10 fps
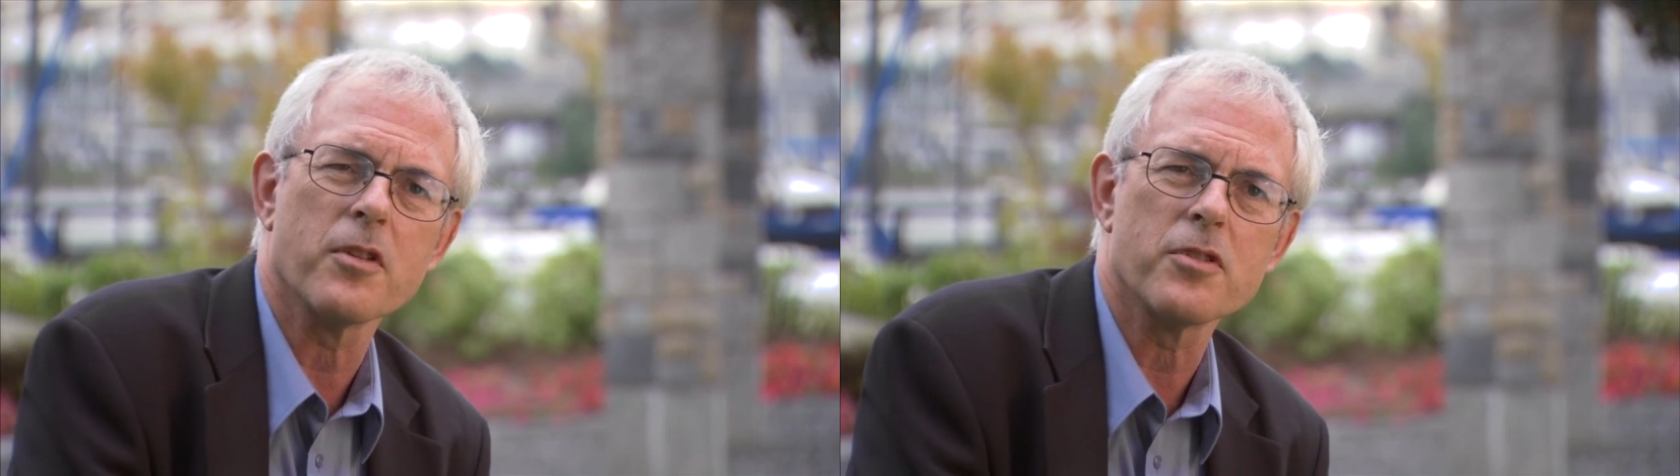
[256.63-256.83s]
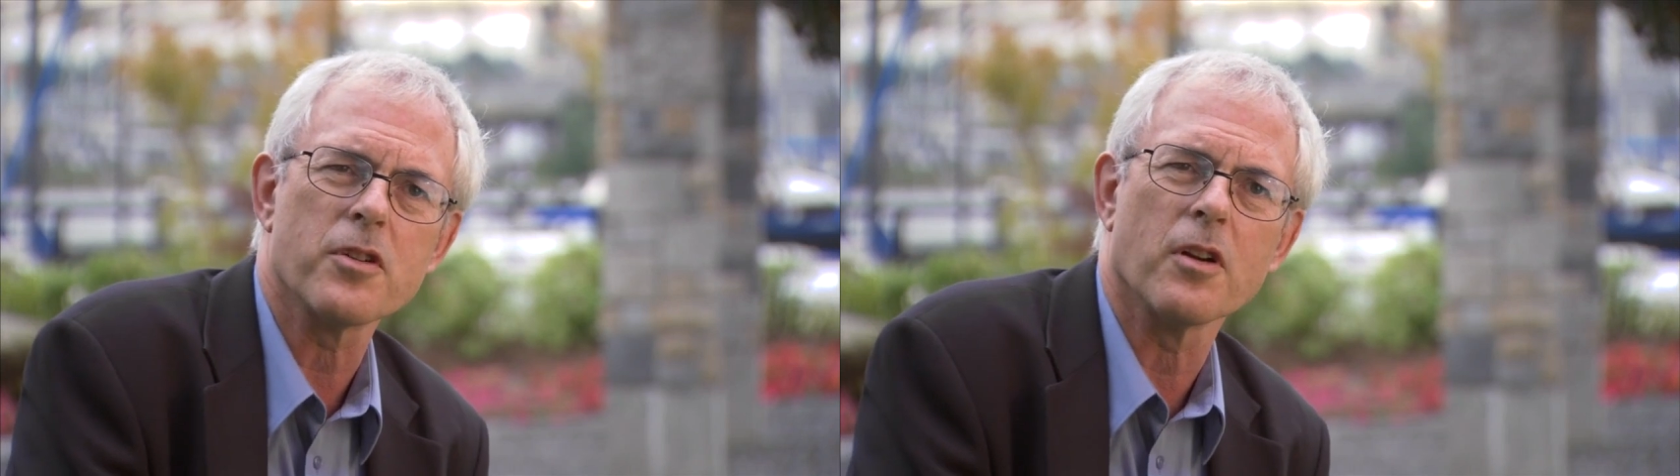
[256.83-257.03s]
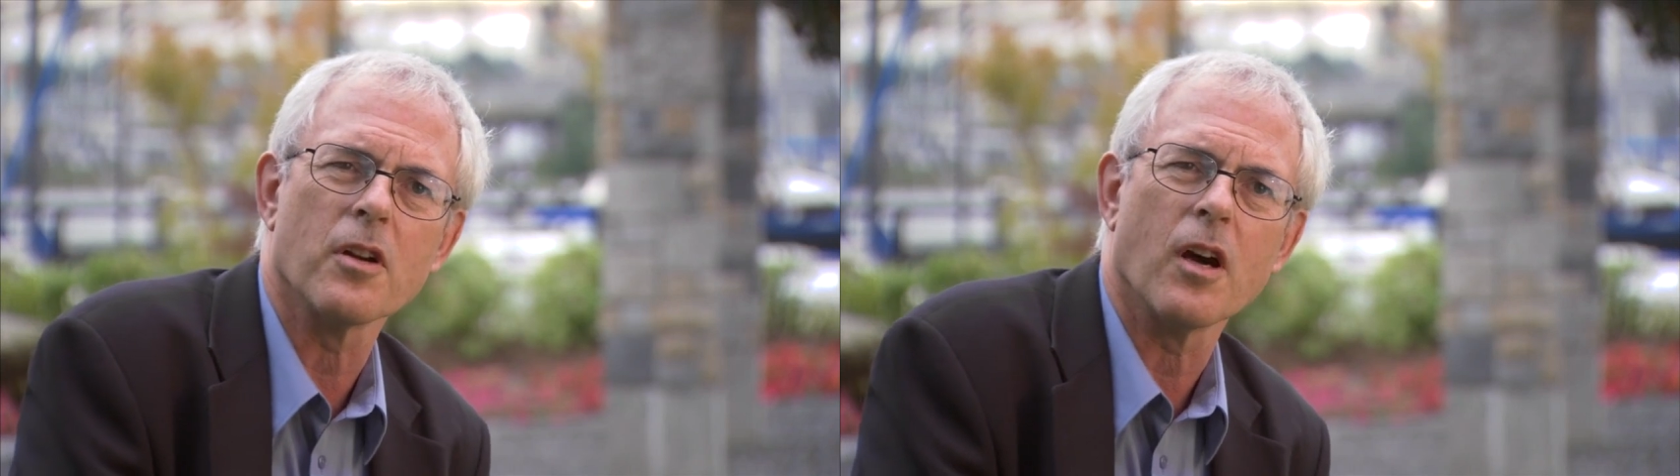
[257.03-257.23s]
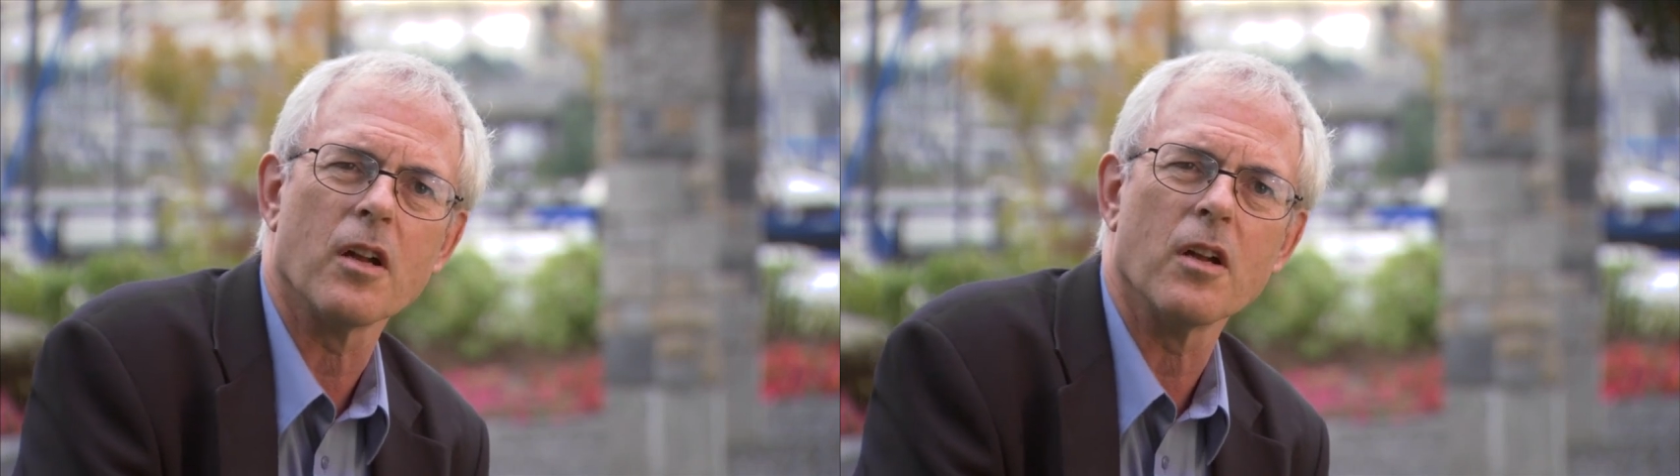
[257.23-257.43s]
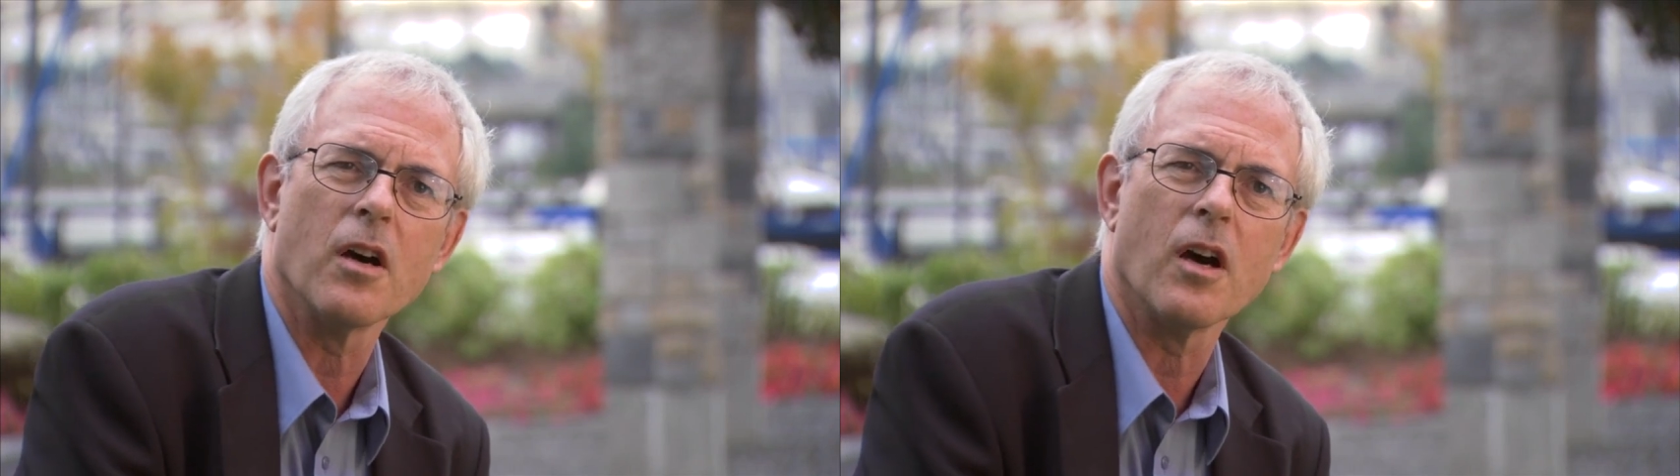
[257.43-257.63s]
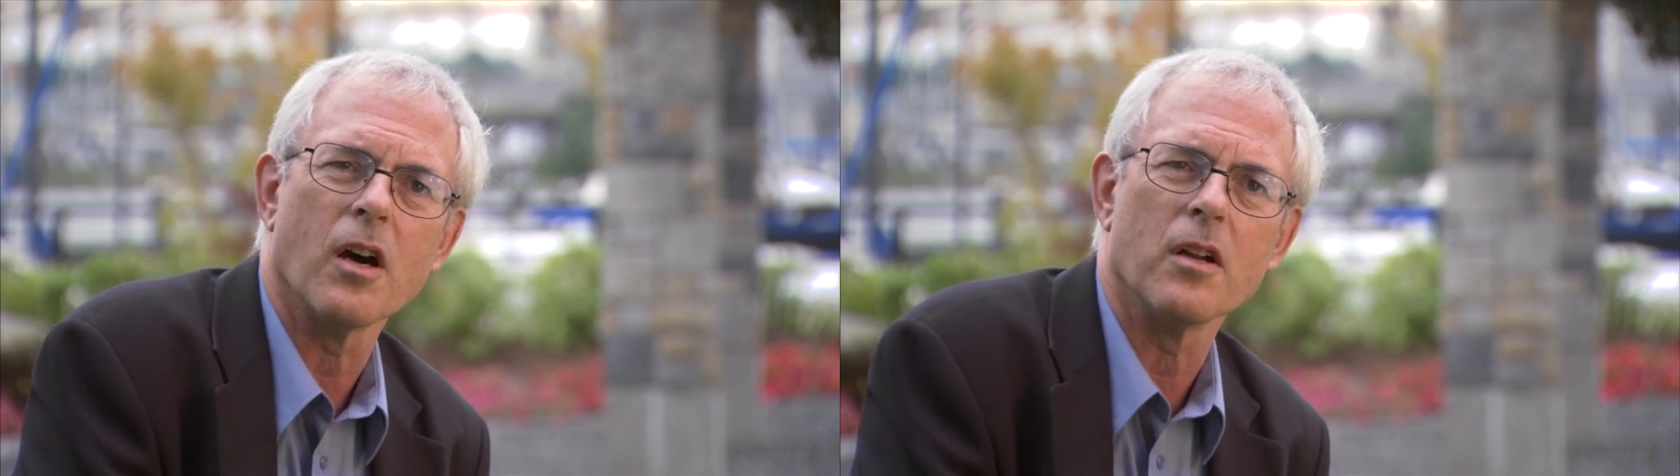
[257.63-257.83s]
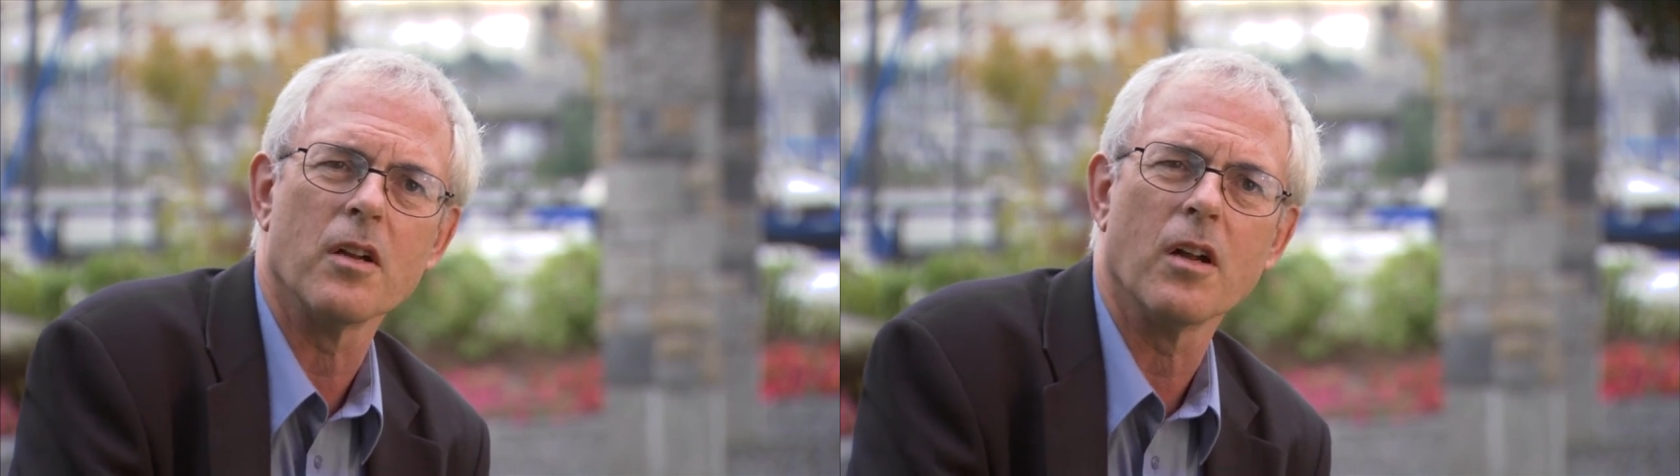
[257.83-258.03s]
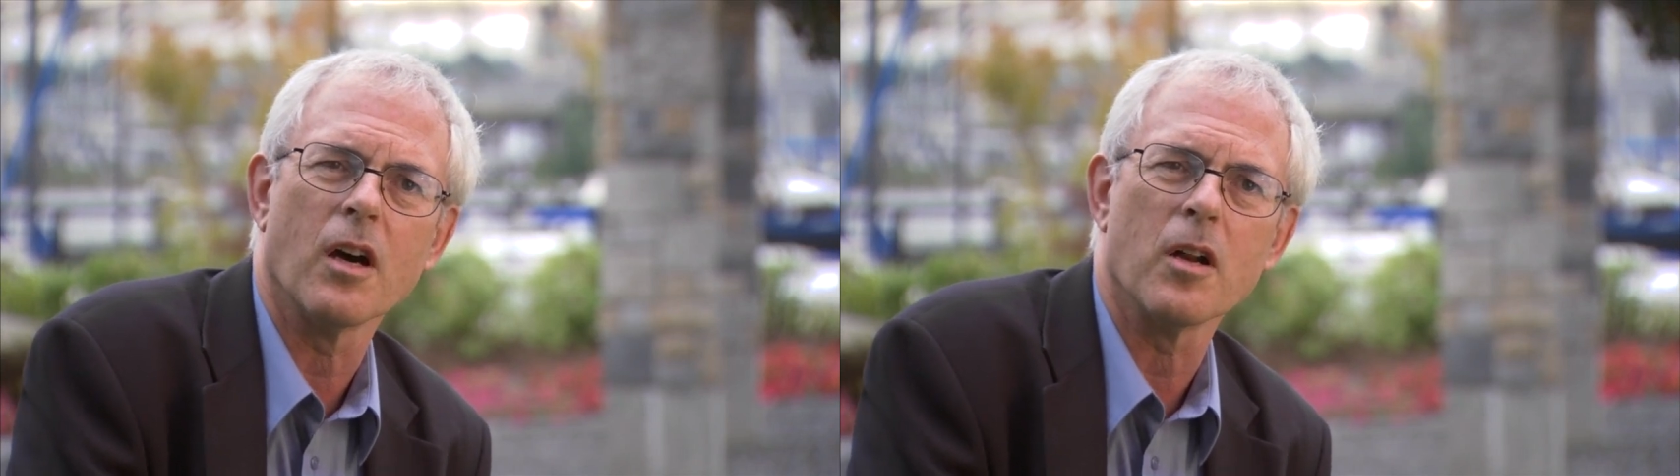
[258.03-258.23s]
concern
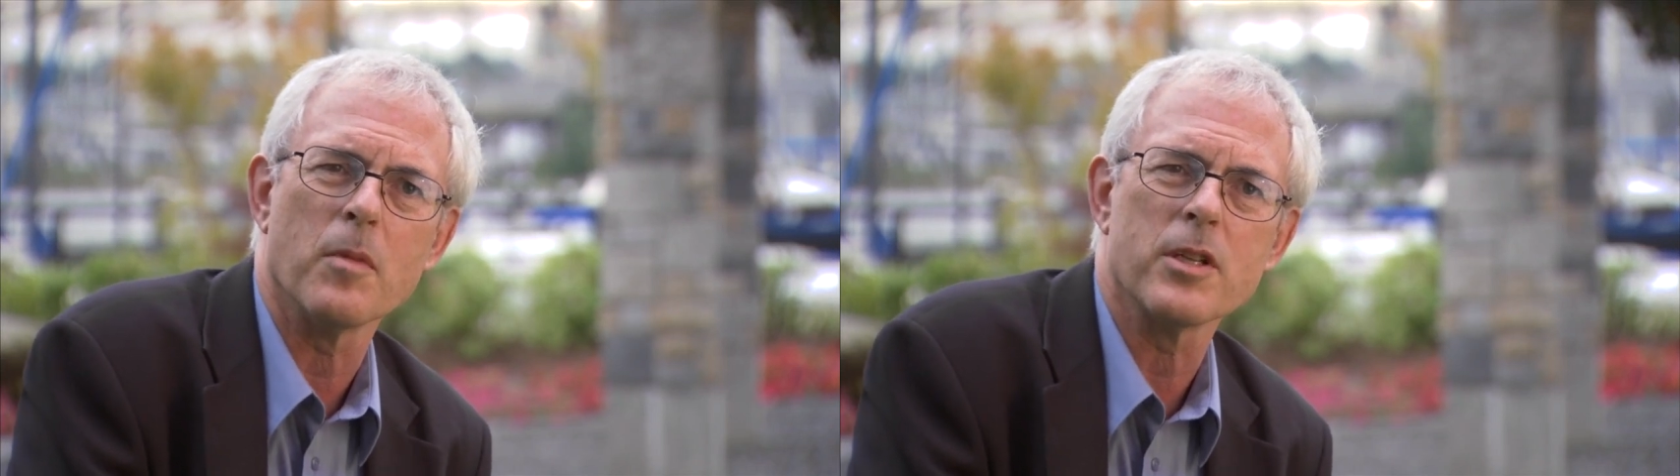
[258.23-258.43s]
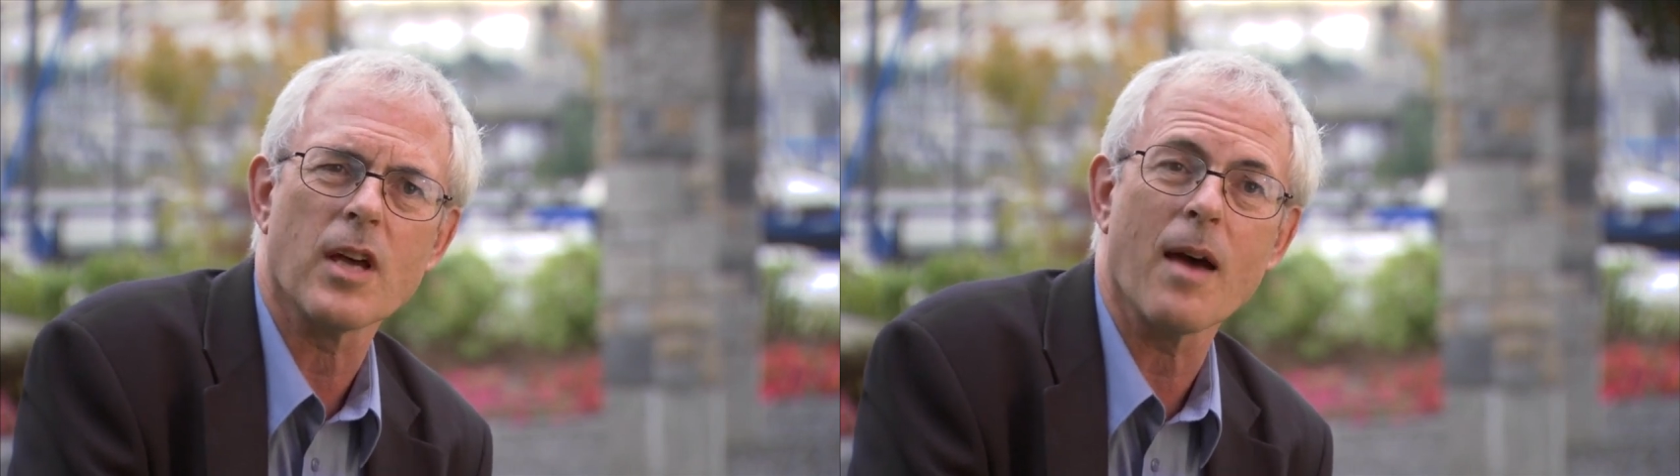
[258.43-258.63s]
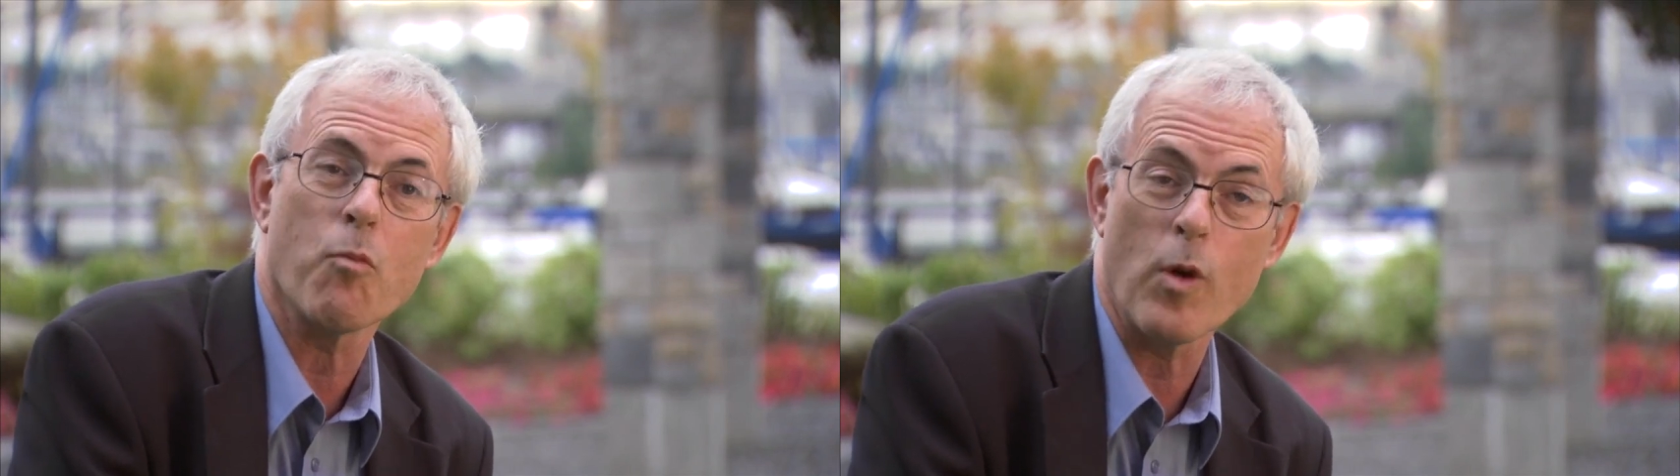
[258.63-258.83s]
on a mishap.